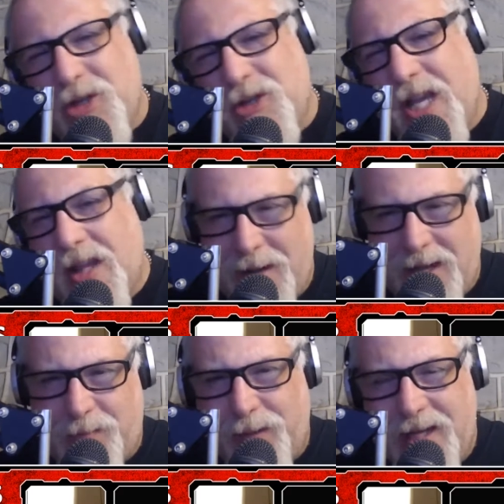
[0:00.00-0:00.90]
you say the
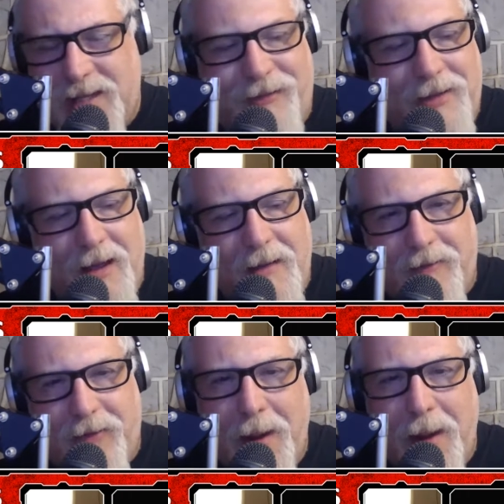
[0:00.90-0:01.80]
best place for them, for
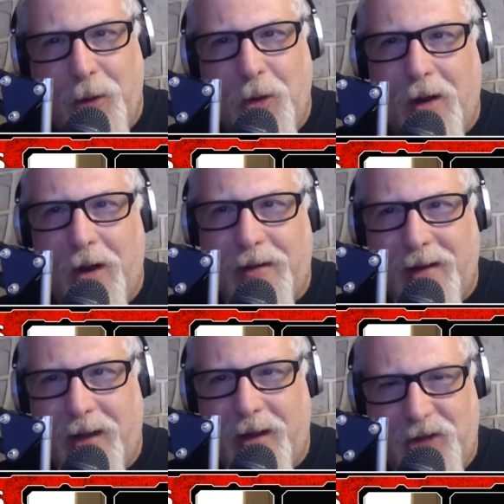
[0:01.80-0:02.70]
people who aren't
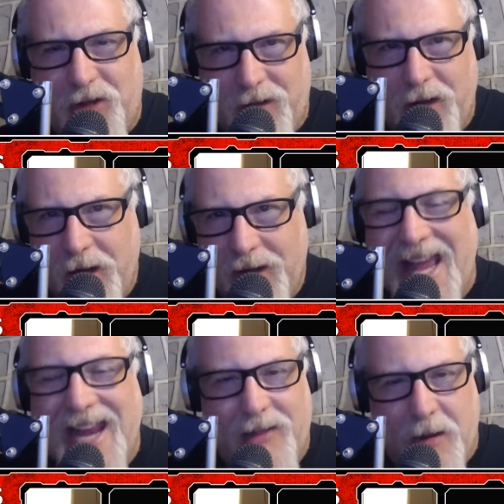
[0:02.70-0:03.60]
just
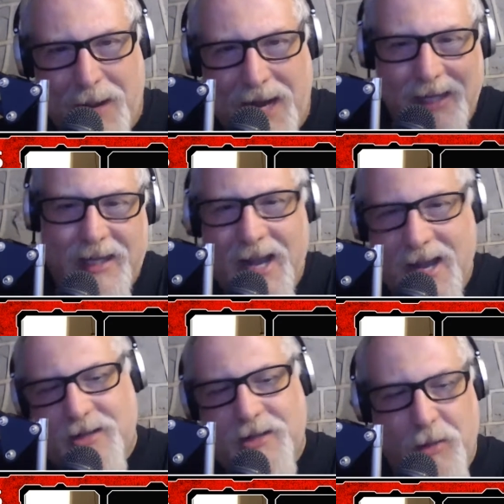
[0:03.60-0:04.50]
getting their
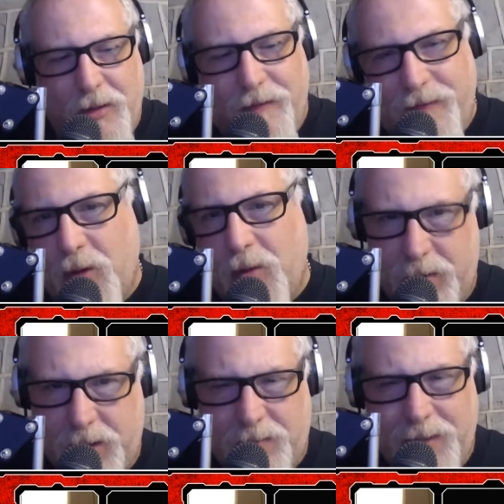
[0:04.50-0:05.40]
podcasts on their phone, would
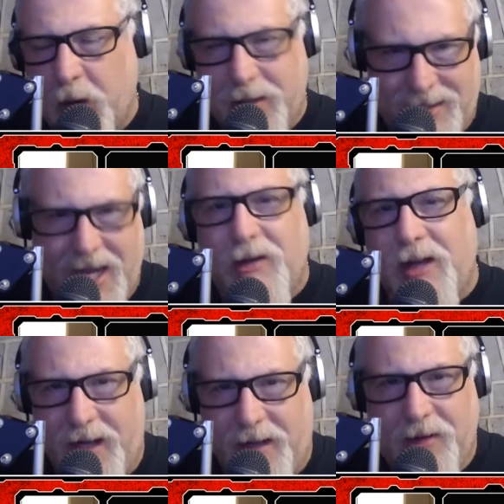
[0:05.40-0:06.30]
just be go to
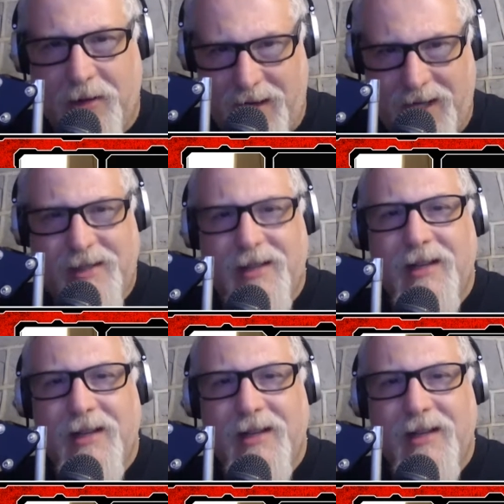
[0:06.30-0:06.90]
SoundCloud, correct?